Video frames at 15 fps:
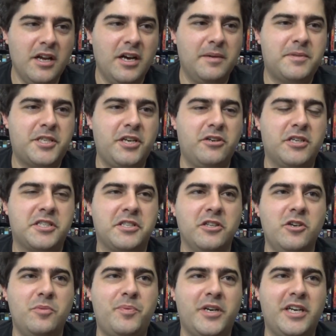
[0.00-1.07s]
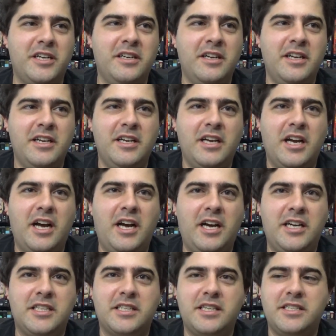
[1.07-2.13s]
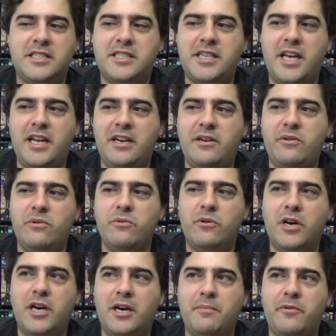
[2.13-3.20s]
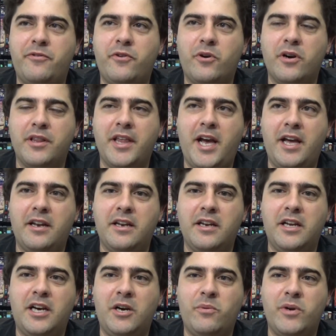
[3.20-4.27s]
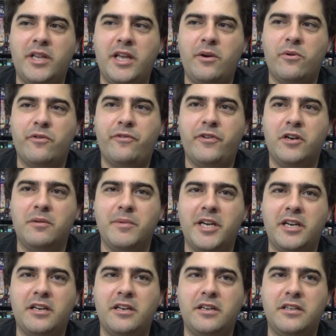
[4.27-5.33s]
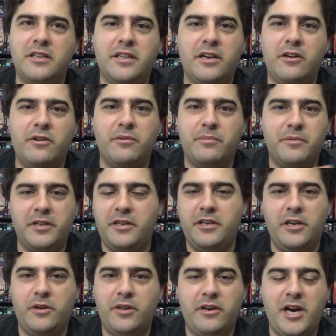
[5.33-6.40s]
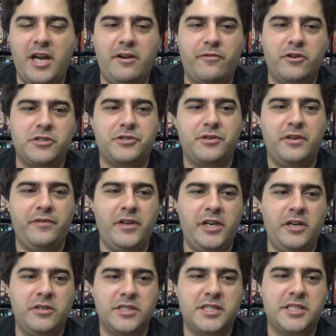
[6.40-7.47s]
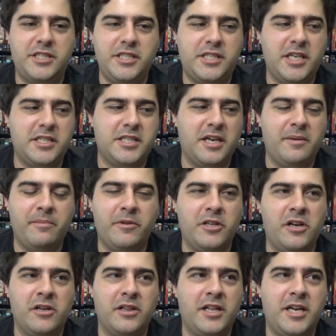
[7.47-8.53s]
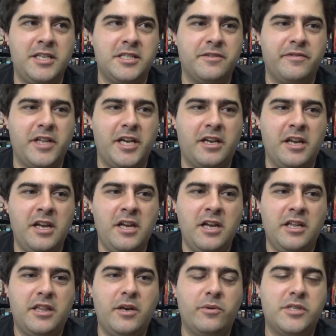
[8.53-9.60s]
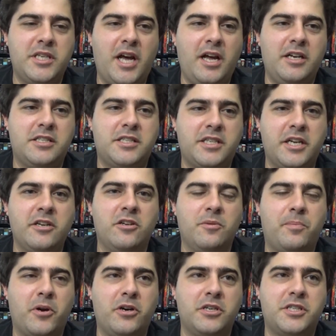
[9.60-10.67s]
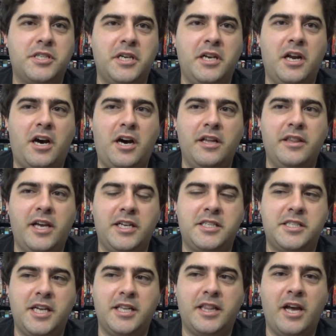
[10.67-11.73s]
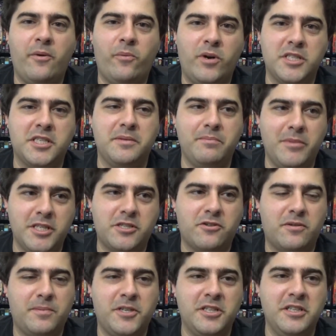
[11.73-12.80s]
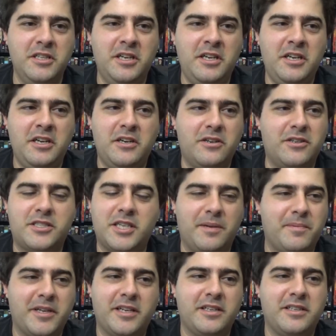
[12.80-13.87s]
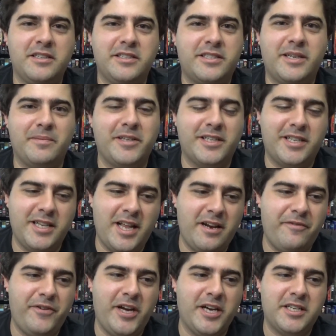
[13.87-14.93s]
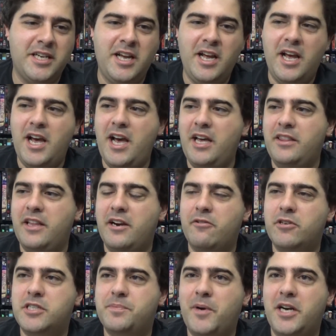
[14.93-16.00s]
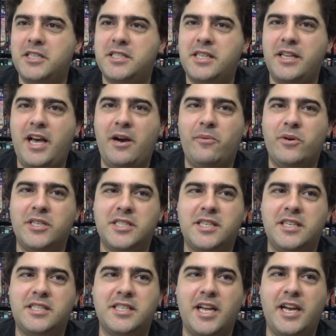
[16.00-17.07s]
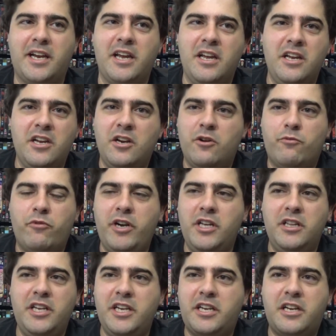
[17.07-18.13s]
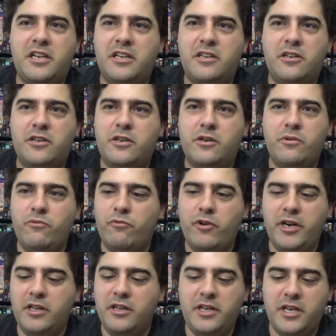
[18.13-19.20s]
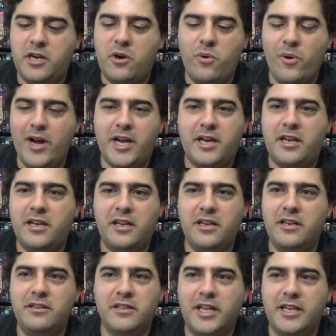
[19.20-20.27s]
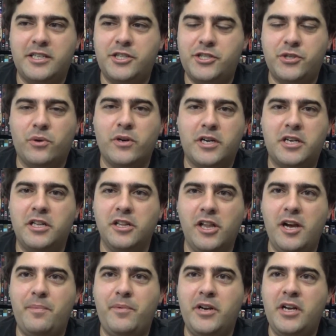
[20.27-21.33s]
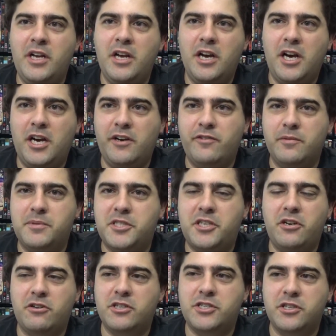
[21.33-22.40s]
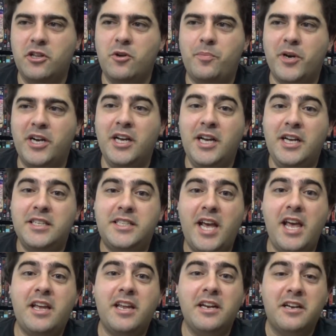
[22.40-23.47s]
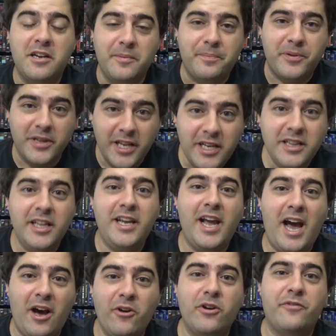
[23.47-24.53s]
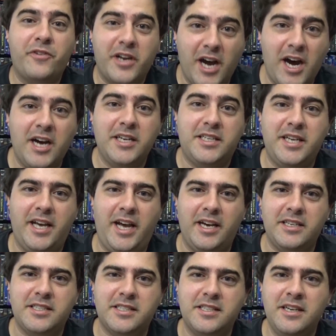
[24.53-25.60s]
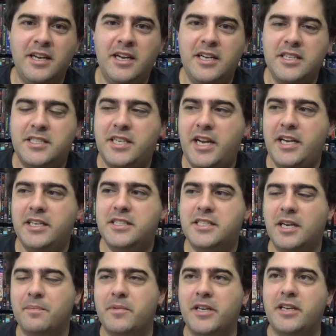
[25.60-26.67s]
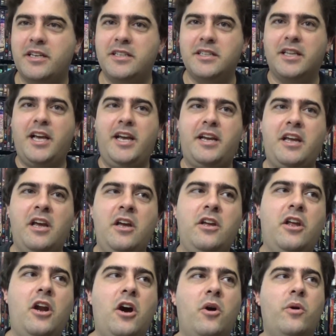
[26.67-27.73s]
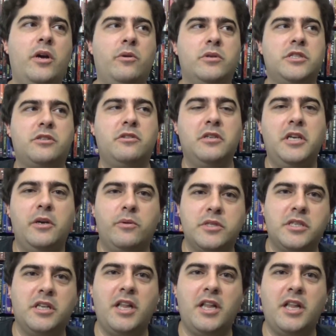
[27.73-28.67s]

Obscurus Lupa said before that when they were filming their anniversary videos, she said something along the lines of like, there was not a single person on that set that wasn't miserable, or something to that effect. And their response to that was this like really, really quick, like, short clip of Obscurus Lupa taken completely out of context, saying something like, it was a